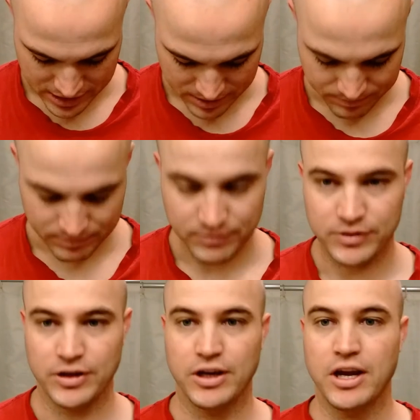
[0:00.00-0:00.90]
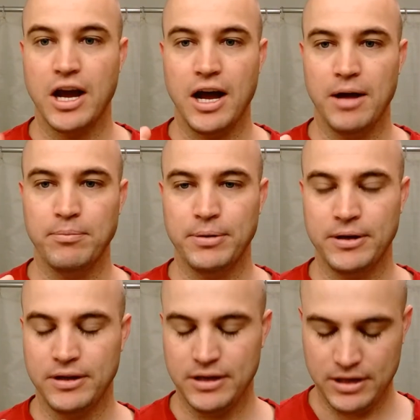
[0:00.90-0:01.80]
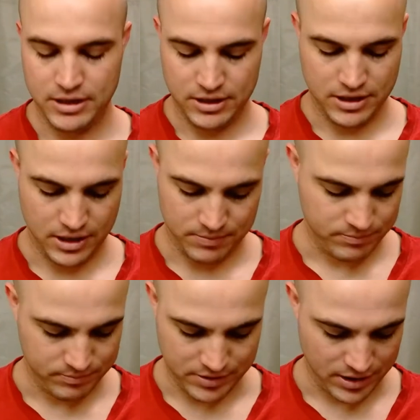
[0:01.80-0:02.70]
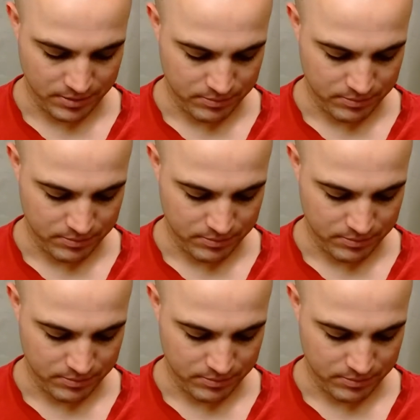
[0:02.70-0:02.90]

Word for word: uh, took a cup um, a,